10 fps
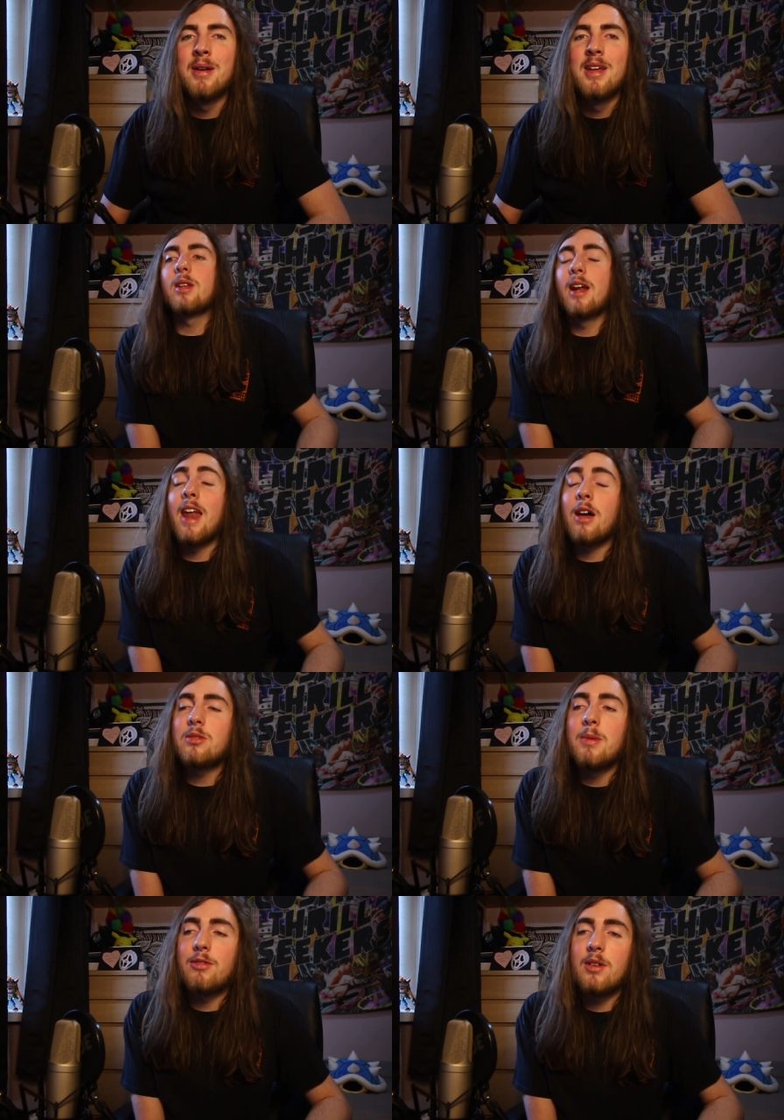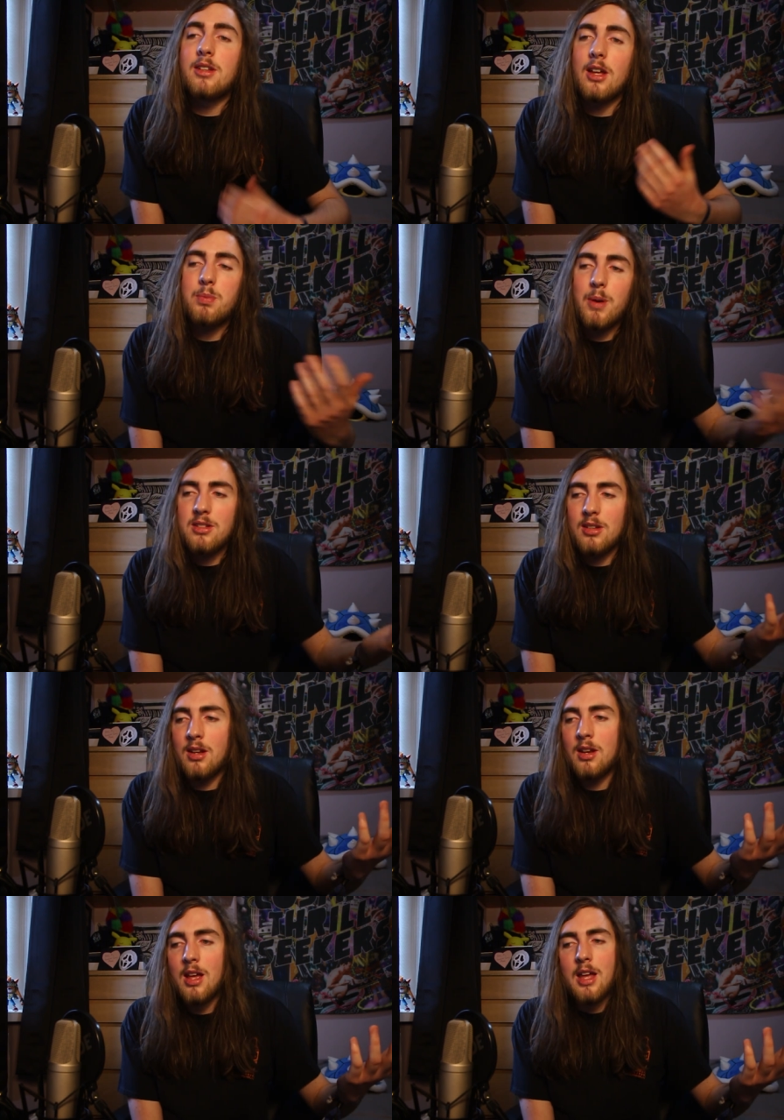There was an announcement from the Dutch
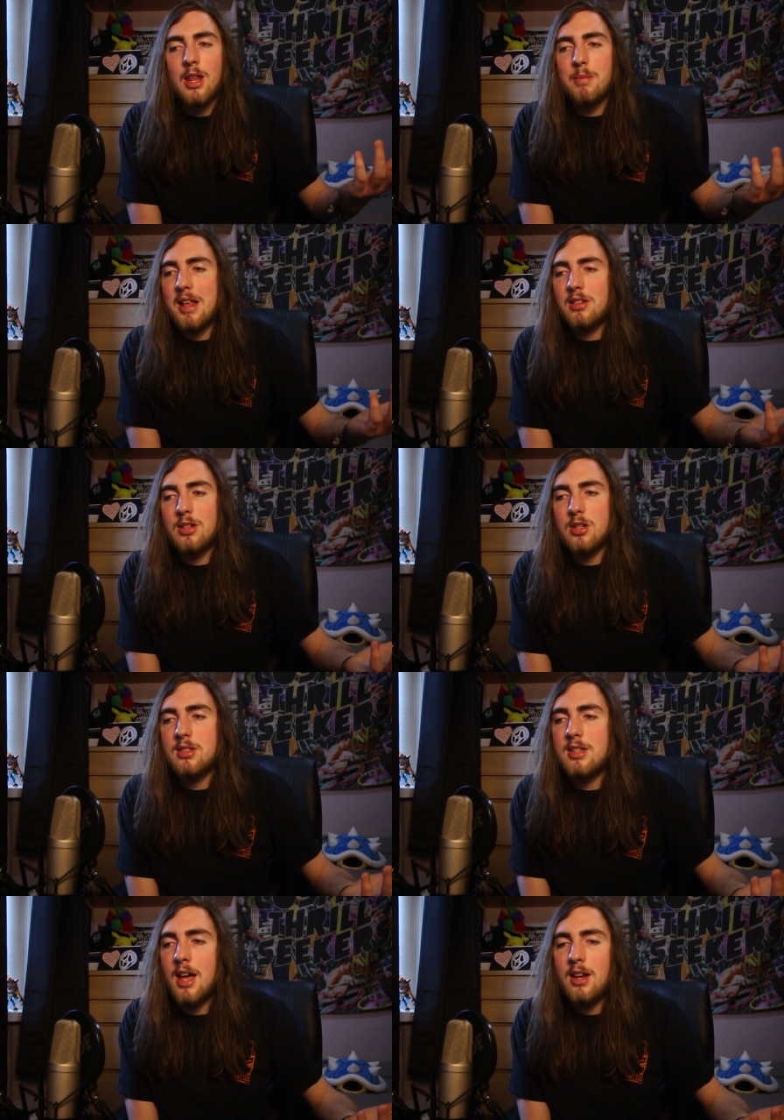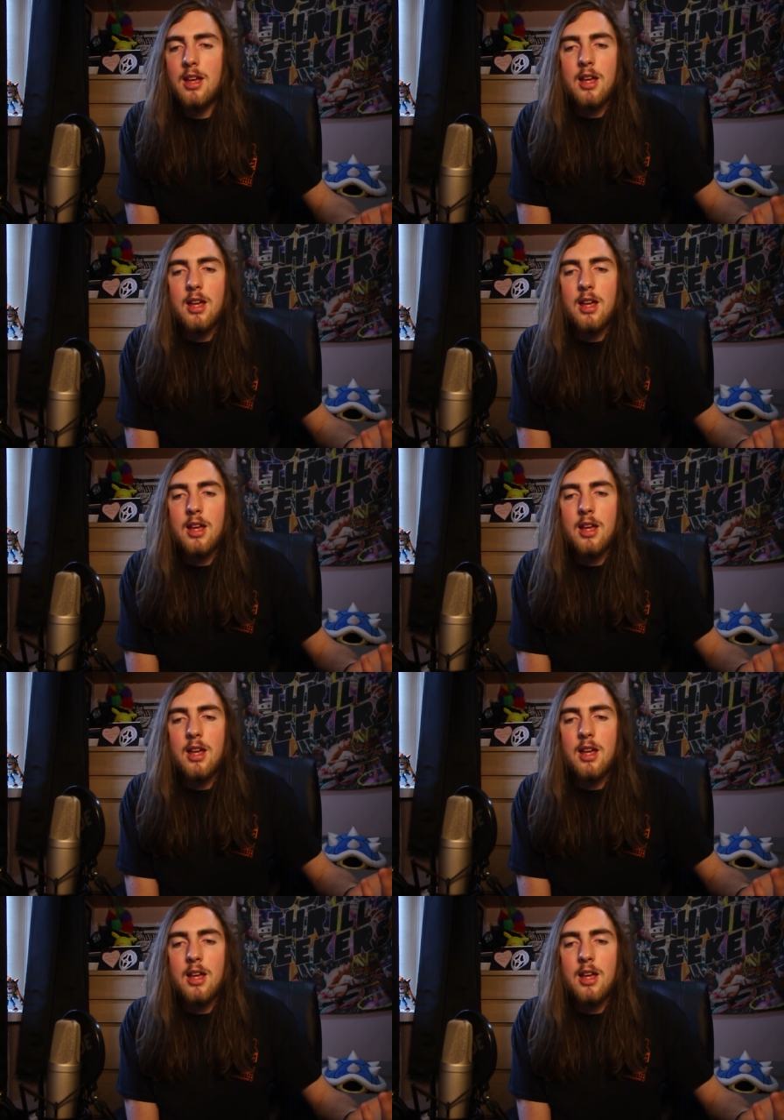president that basically just said